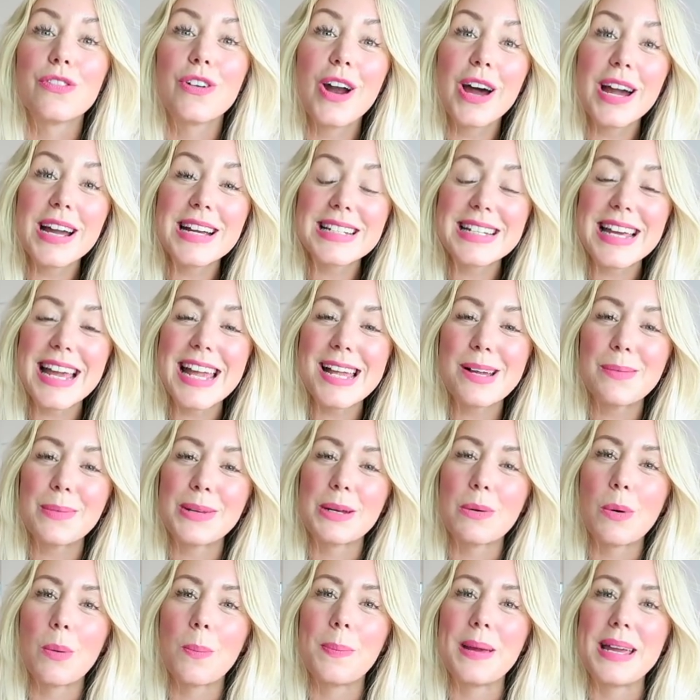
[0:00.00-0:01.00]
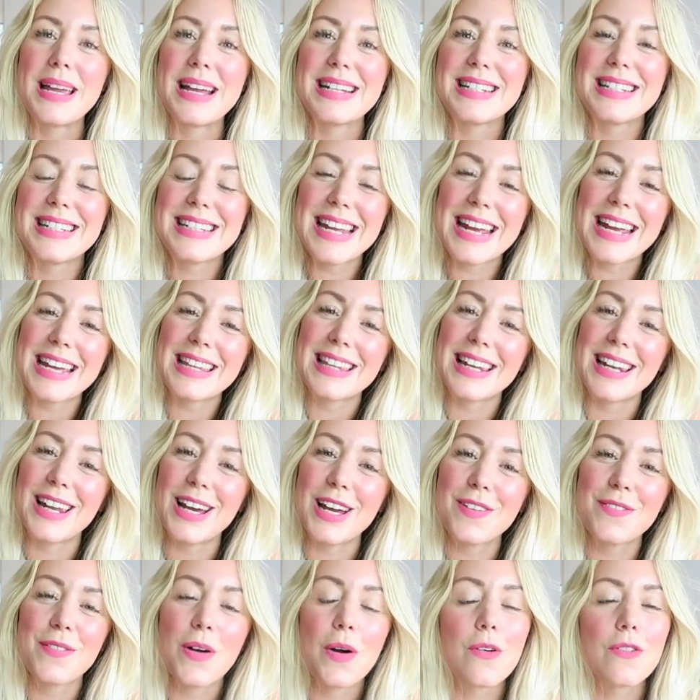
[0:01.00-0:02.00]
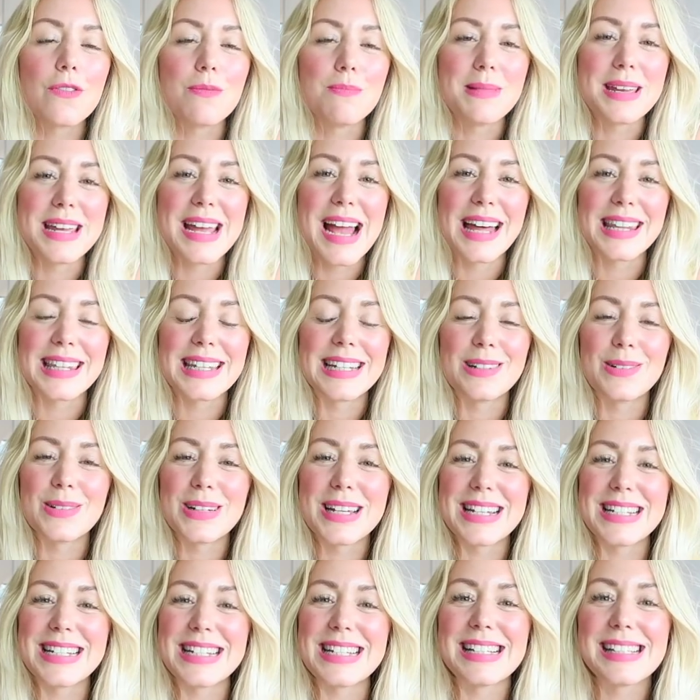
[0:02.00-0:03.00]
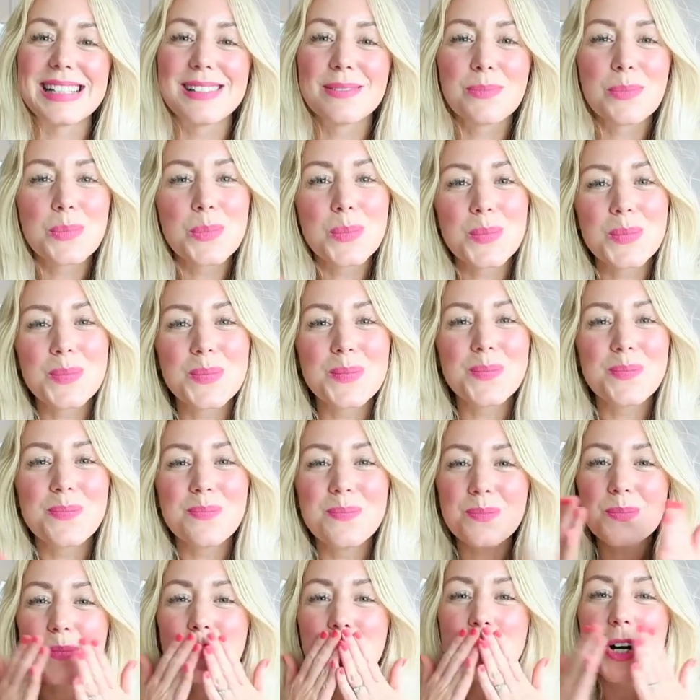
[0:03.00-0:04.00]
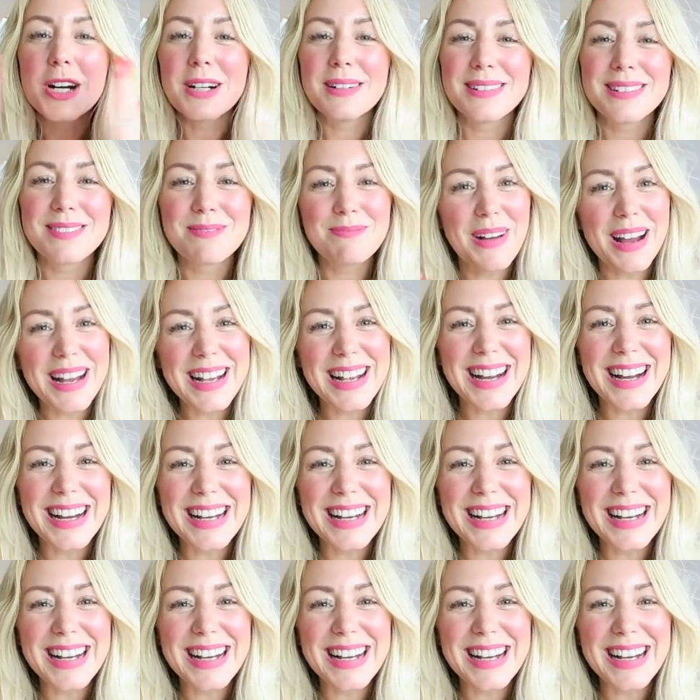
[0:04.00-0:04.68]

Friday when it will be a day in the life of me and the little kiddies. Bye